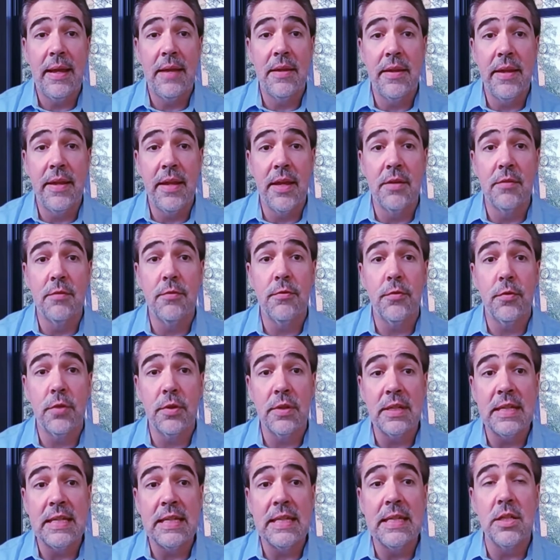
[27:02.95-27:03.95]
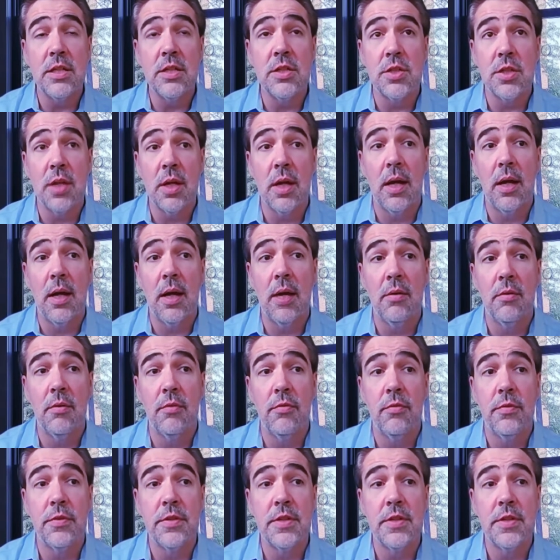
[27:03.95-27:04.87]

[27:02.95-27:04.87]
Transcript: And then for each of,